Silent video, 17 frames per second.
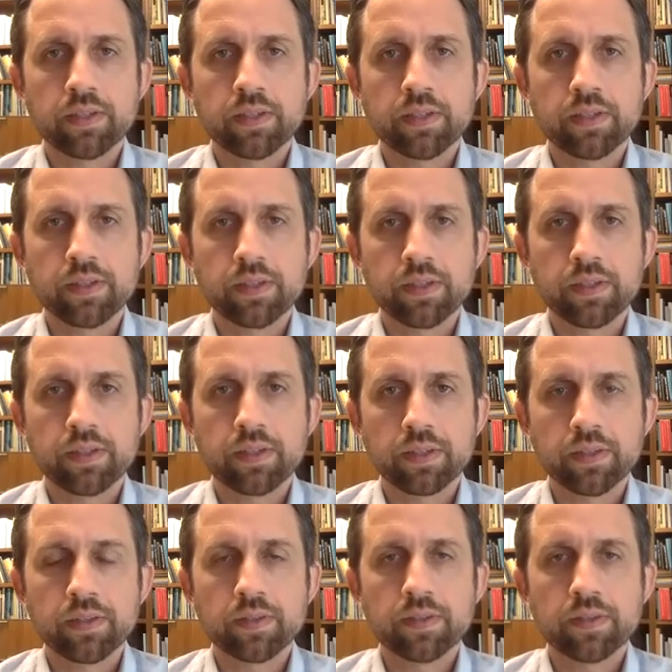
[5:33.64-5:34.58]

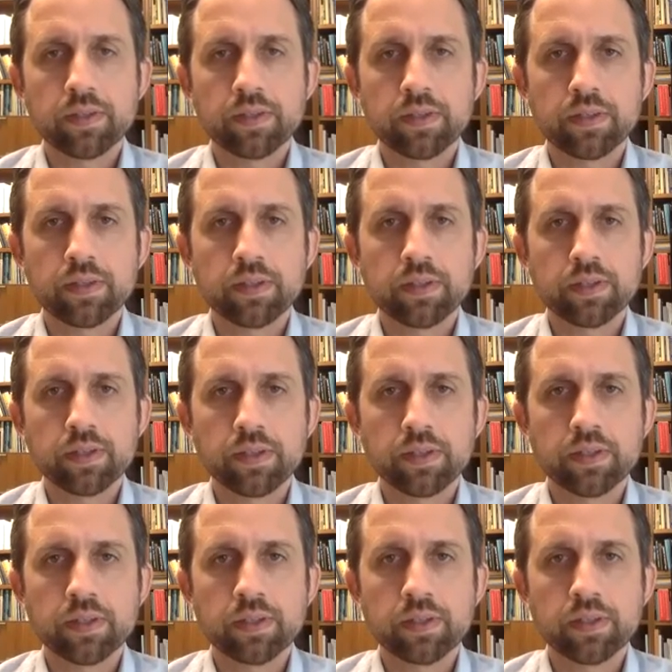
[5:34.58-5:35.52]

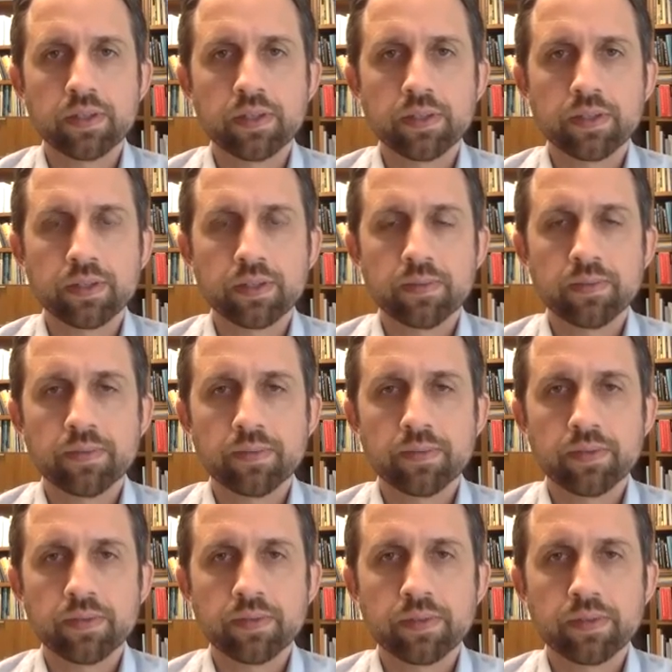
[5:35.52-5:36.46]

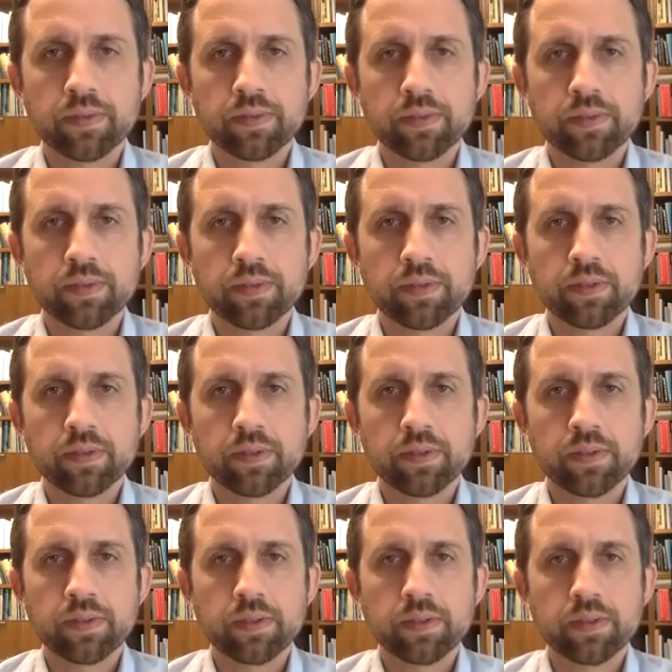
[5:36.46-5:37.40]

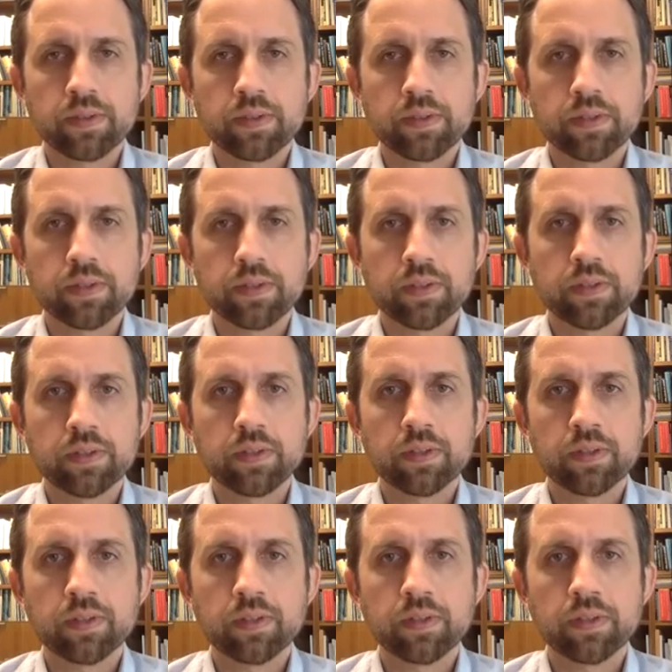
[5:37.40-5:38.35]

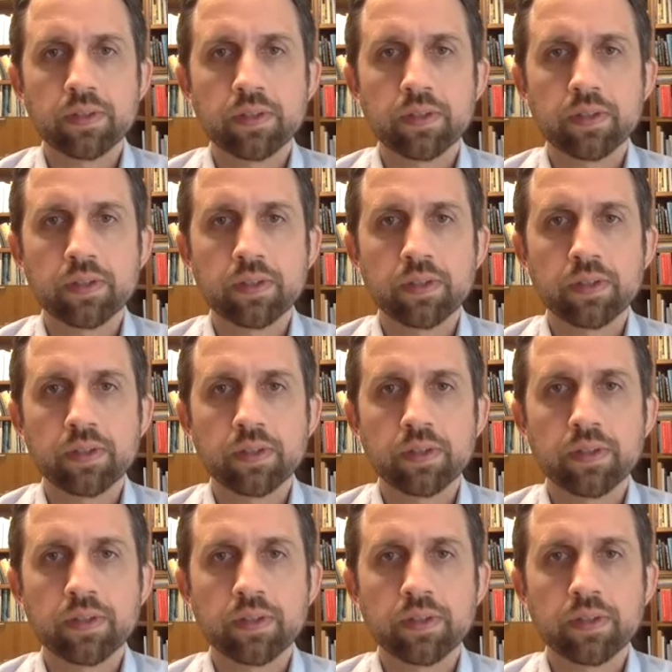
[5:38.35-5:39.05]
[no speech]